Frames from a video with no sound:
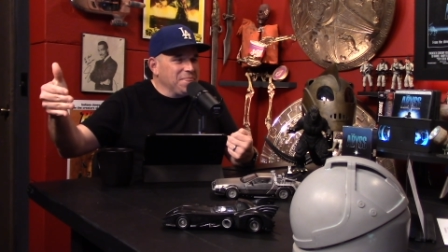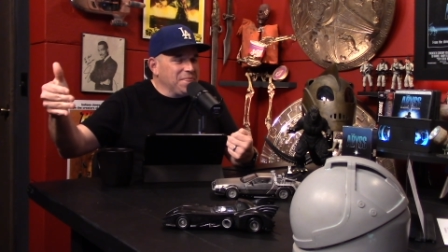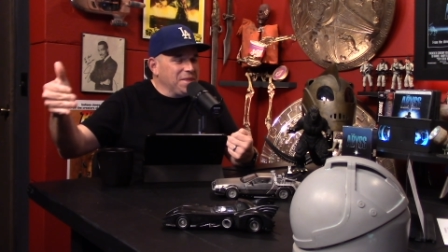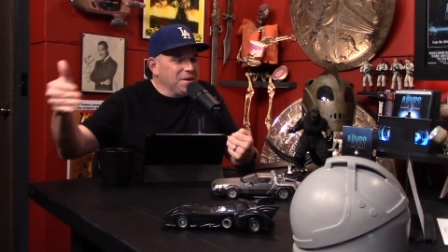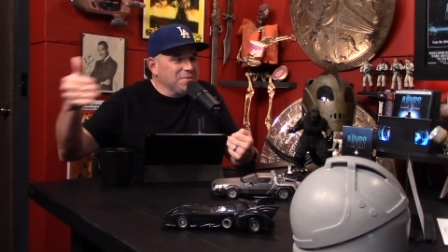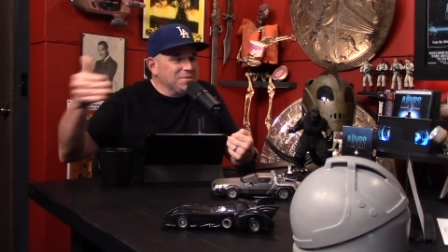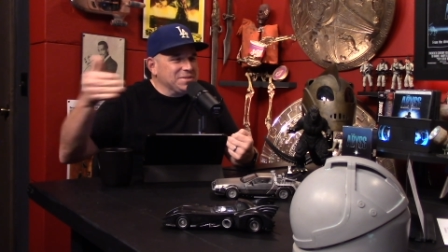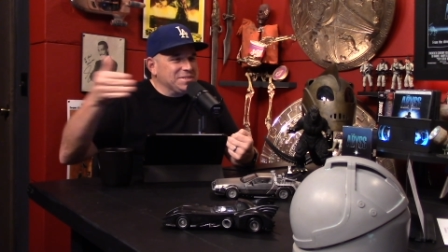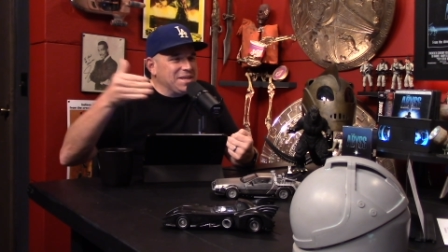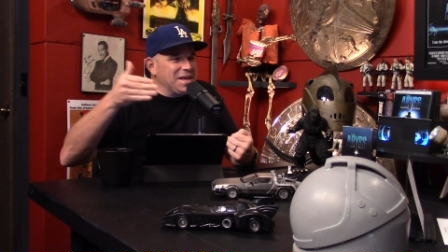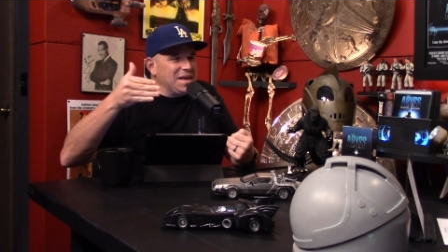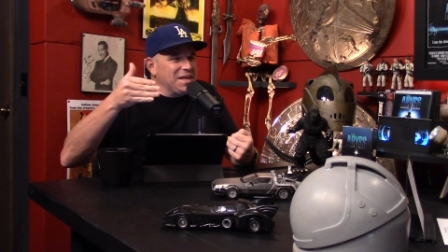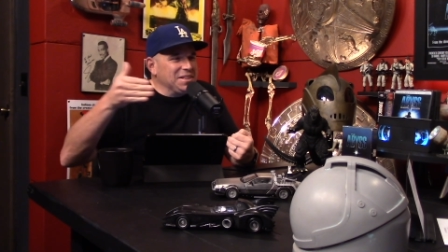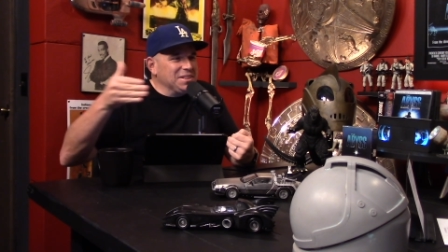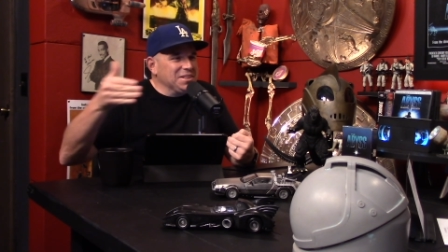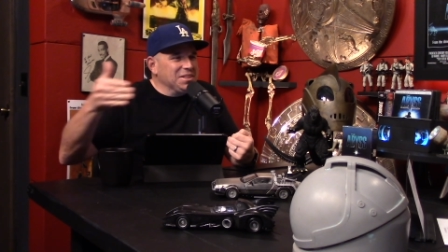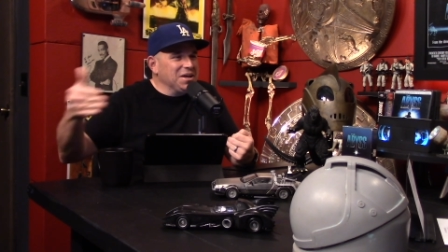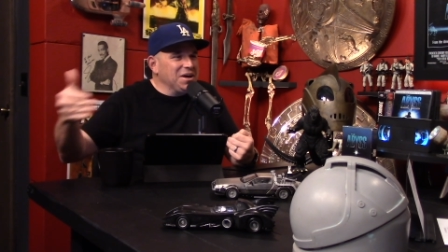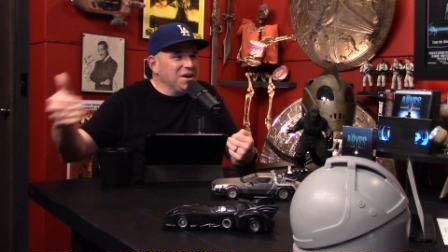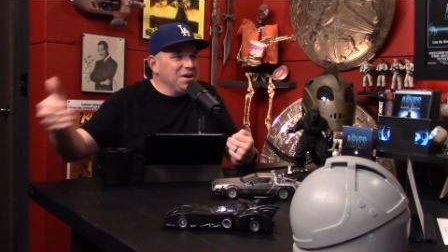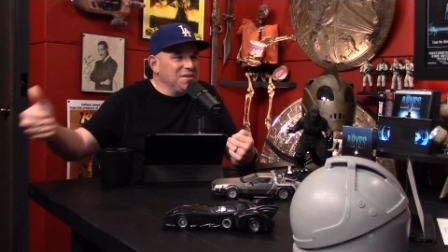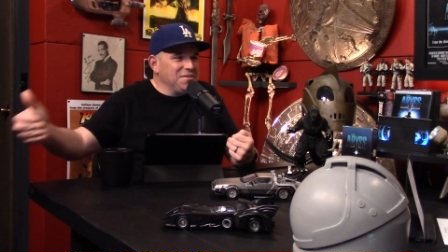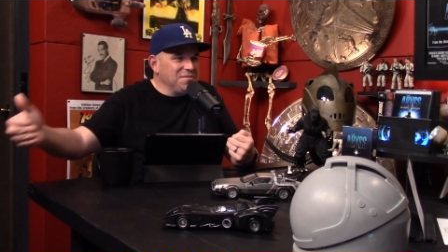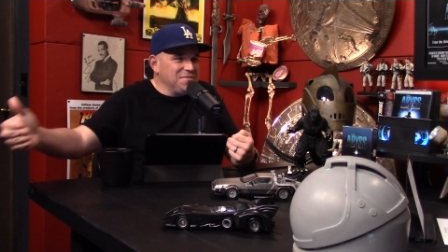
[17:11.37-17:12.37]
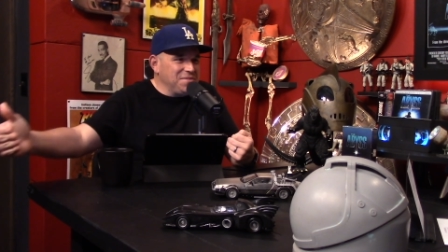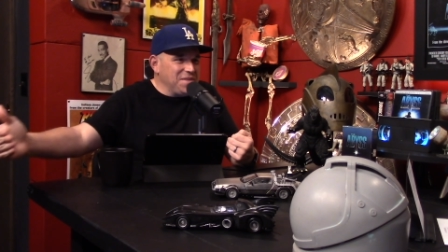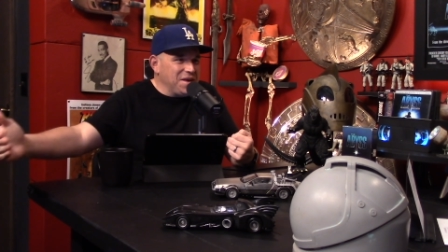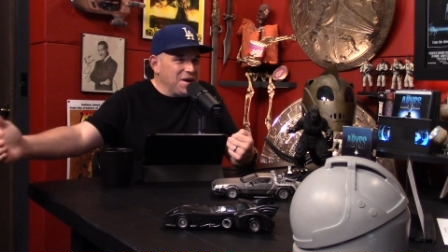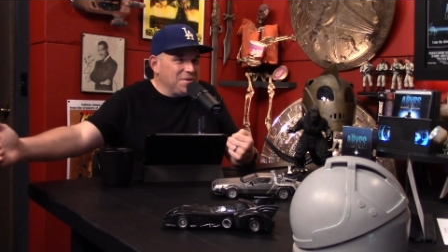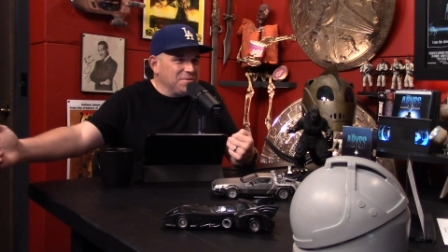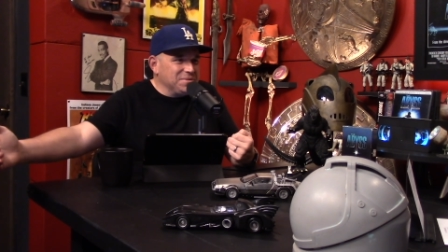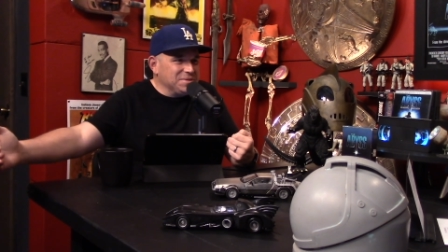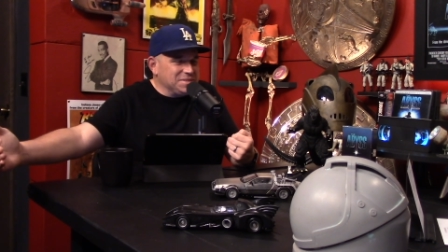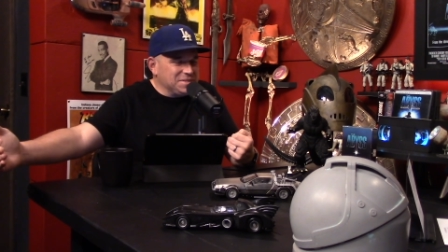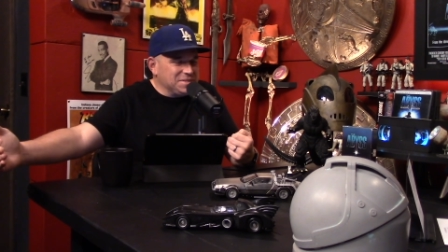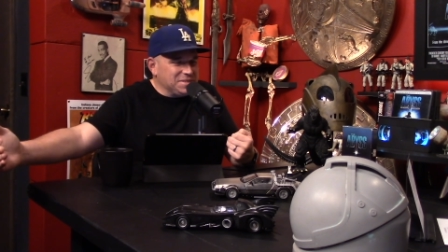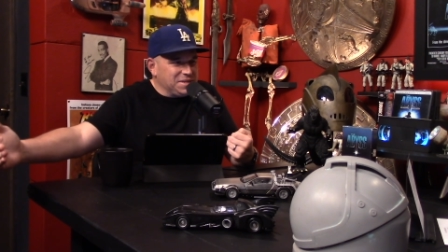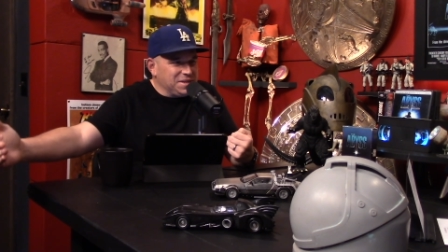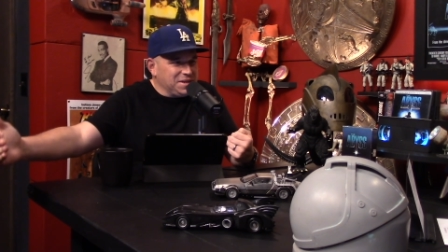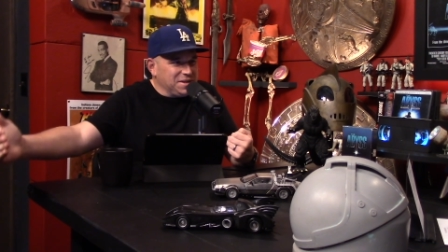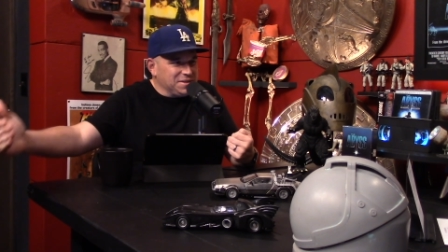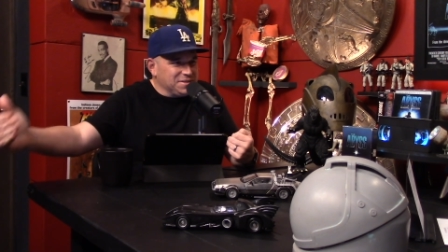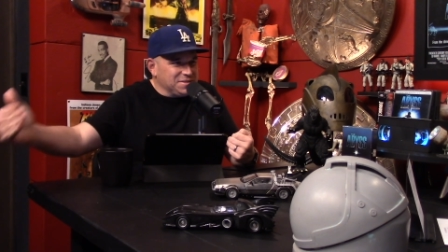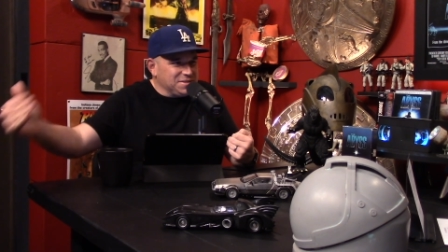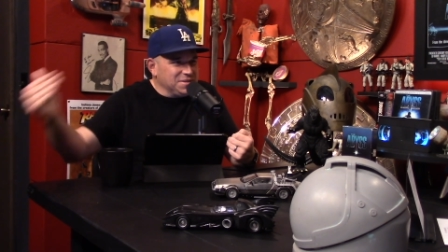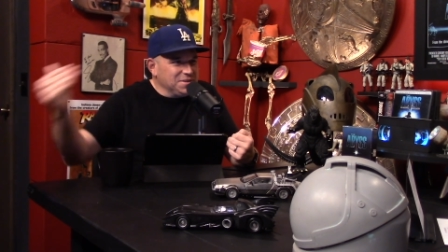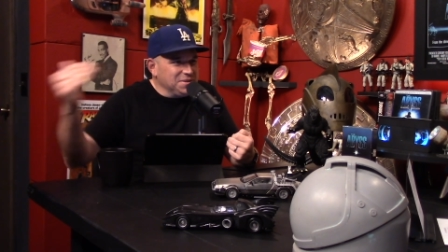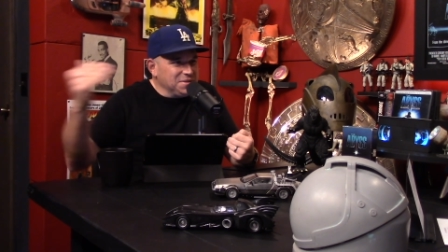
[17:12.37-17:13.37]
there was that love that was
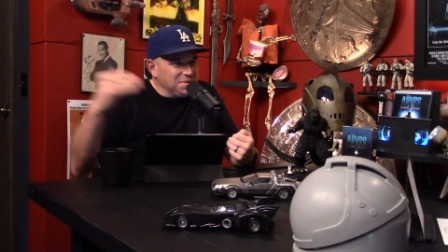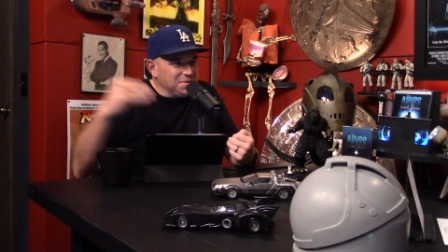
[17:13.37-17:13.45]
there too.